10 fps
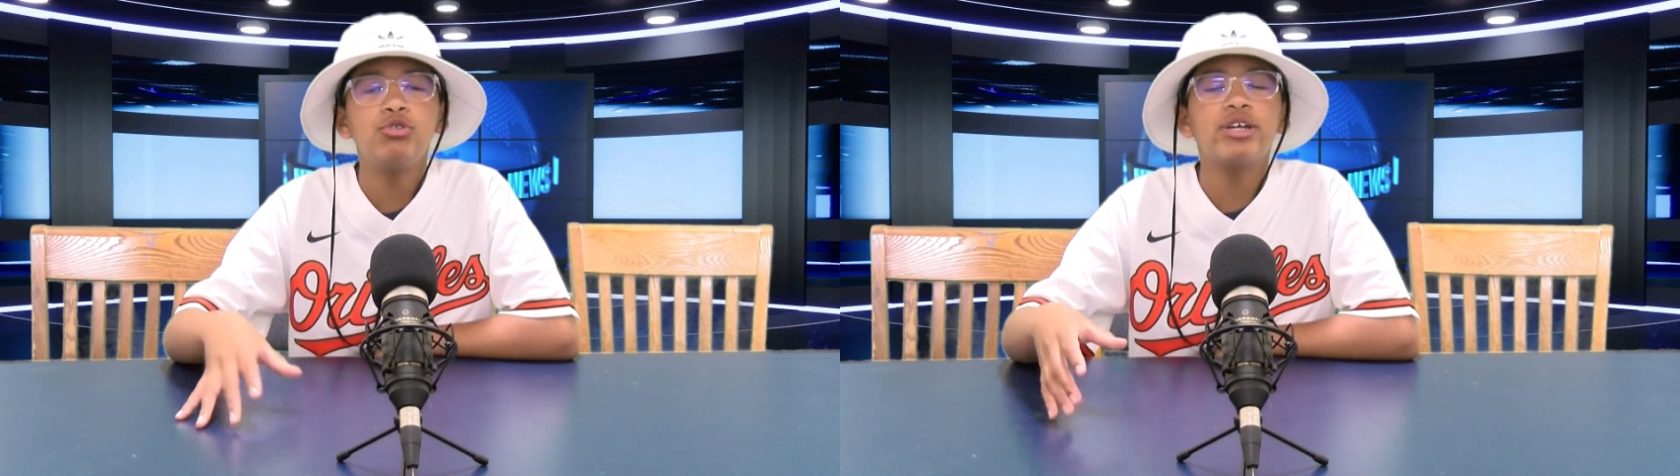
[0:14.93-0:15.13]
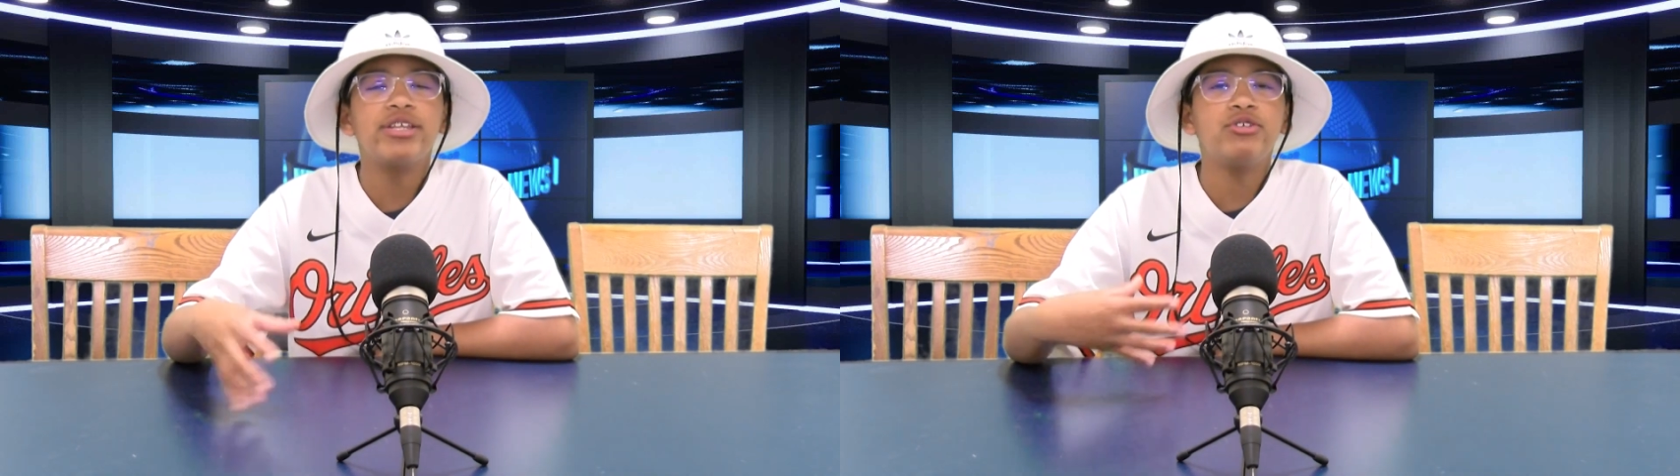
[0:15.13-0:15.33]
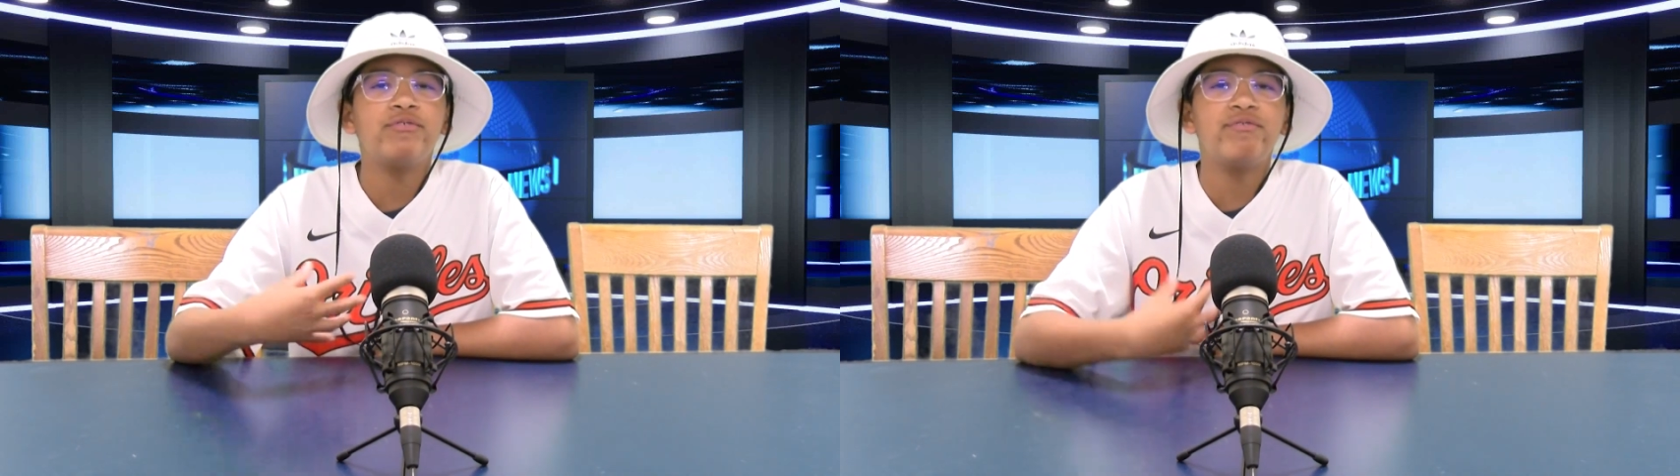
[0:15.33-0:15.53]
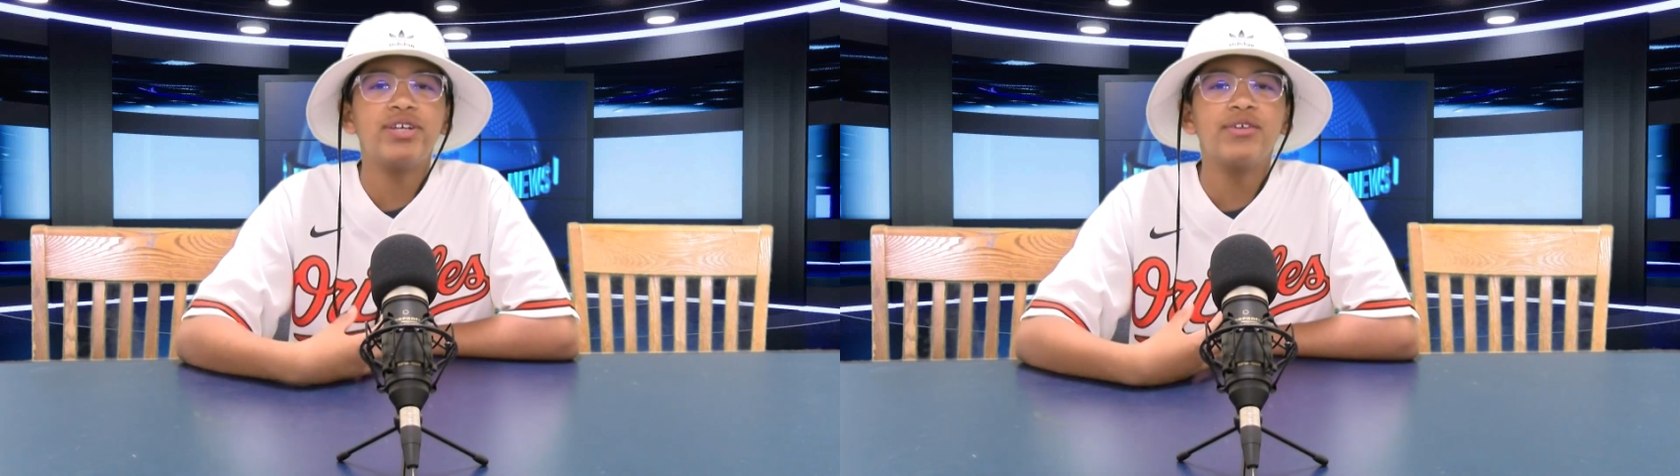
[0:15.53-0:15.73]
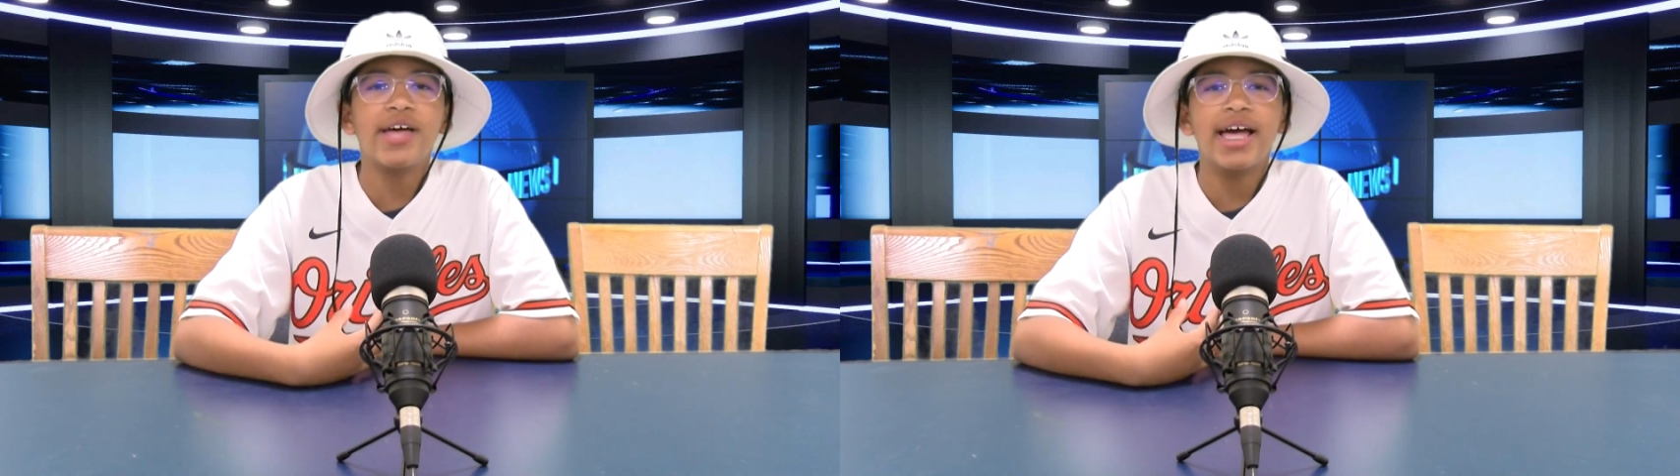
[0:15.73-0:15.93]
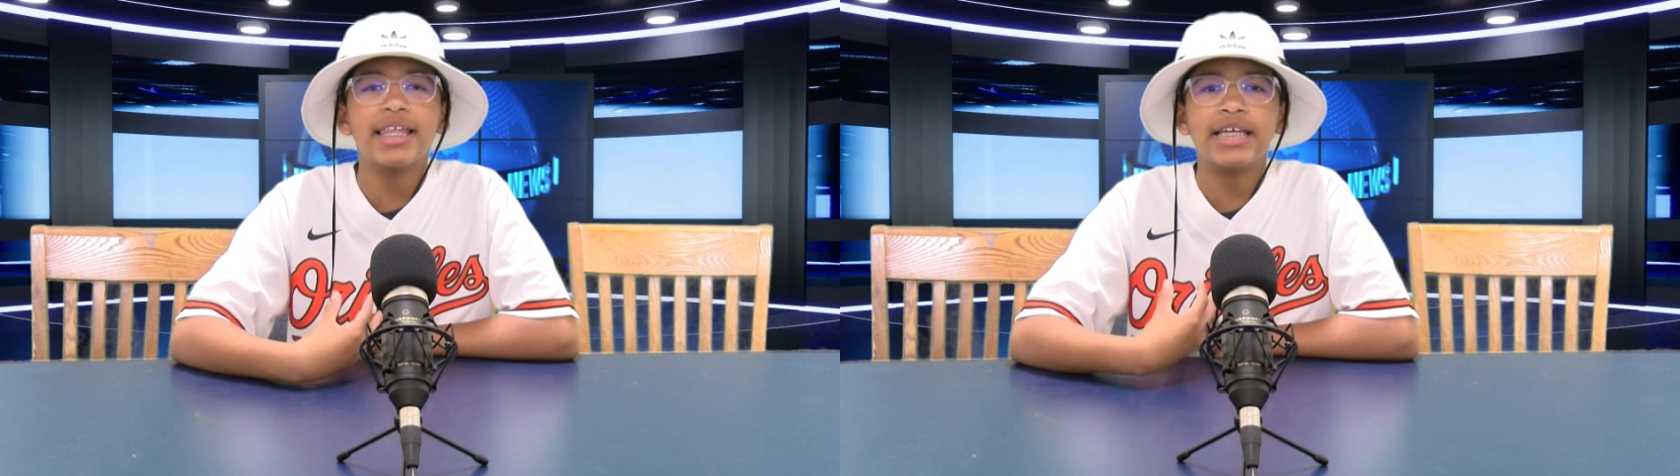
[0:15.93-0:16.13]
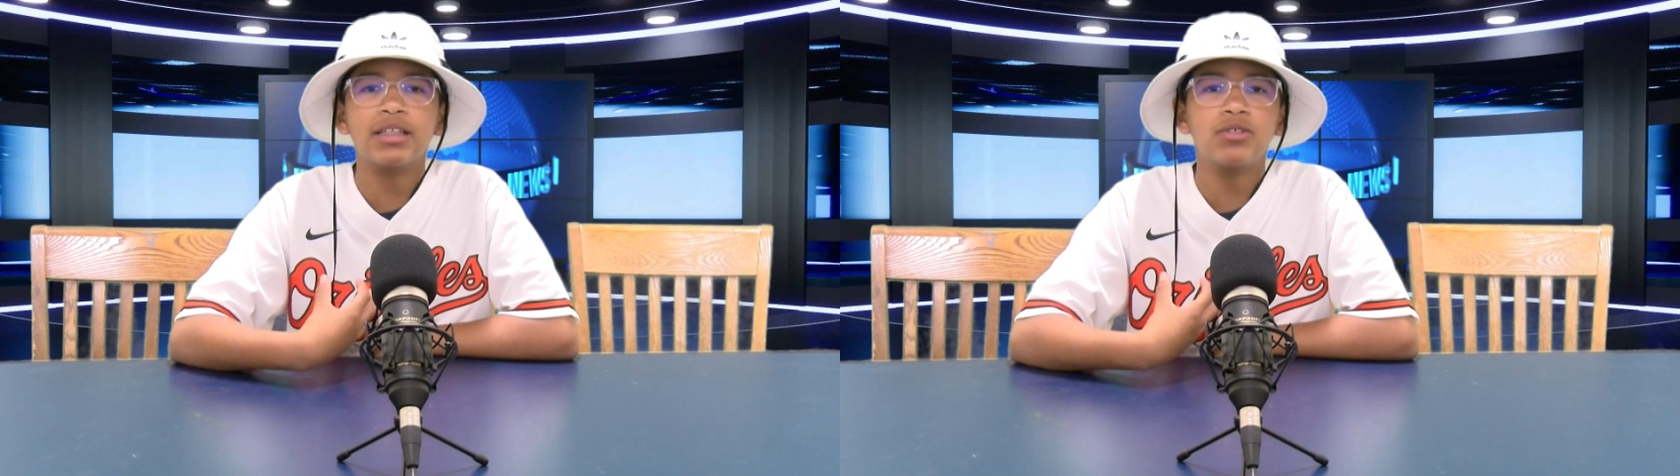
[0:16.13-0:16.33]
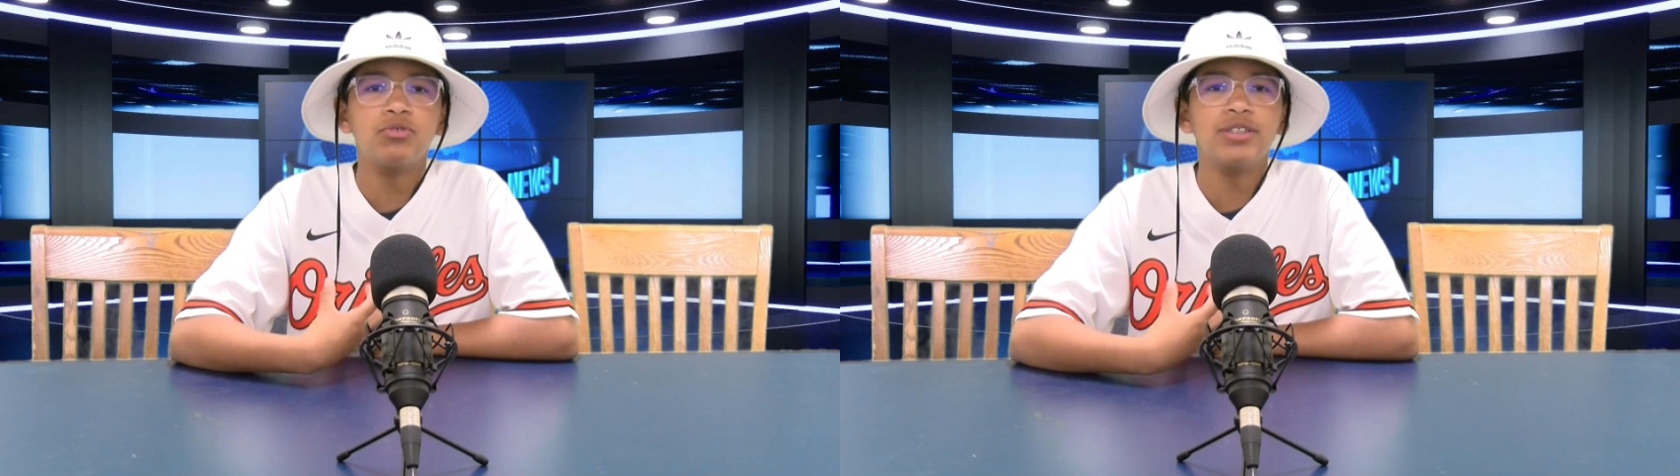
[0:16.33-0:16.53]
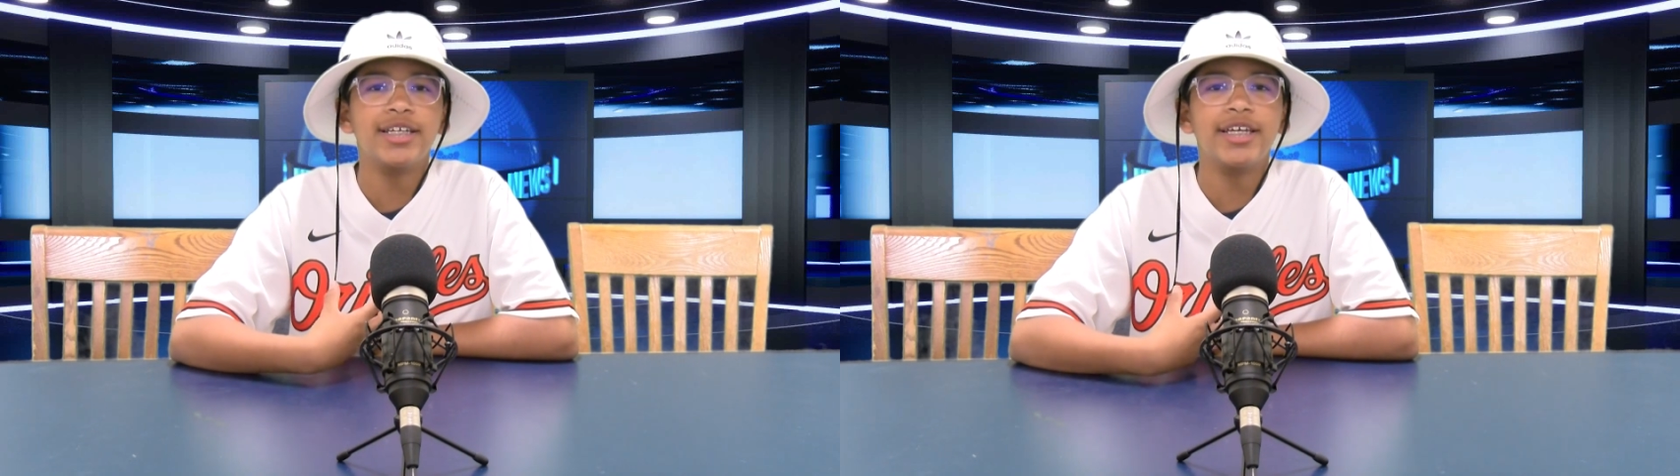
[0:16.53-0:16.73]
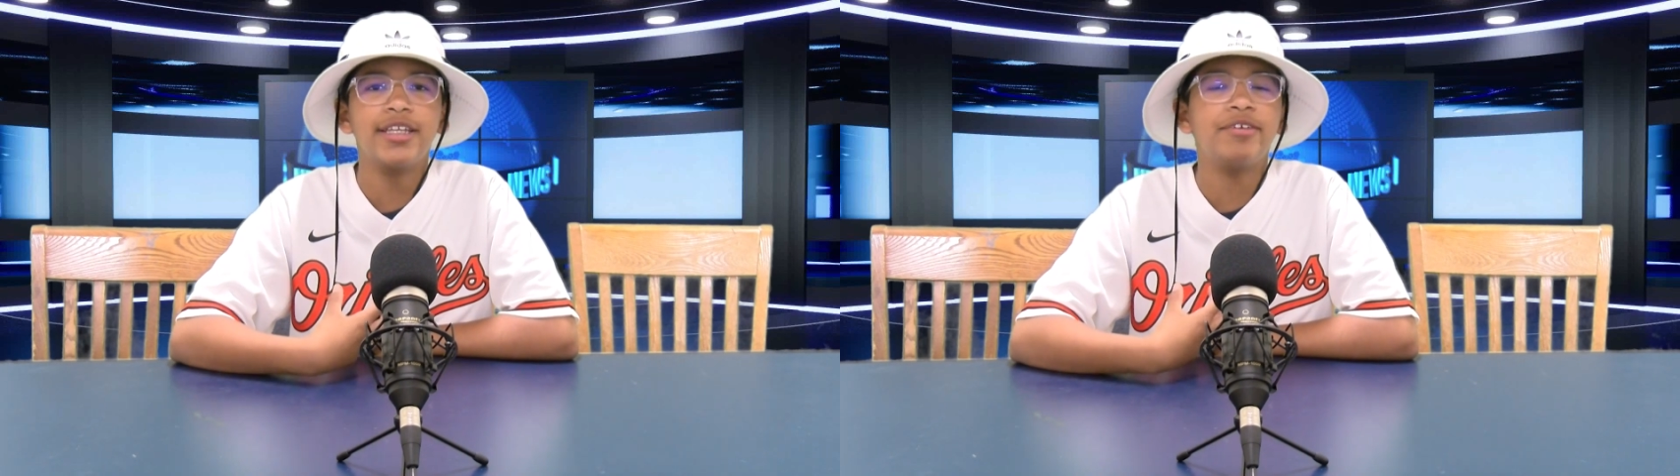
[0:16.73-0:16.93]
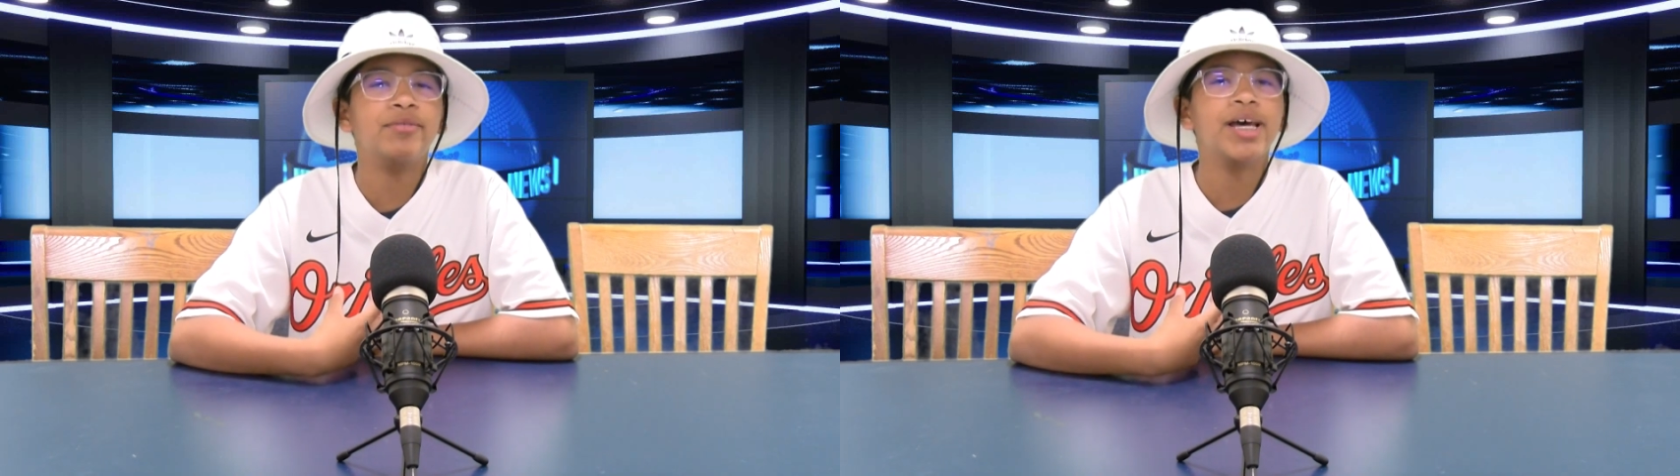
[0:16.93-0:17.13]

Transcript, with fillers: you could you feel that like losing in you,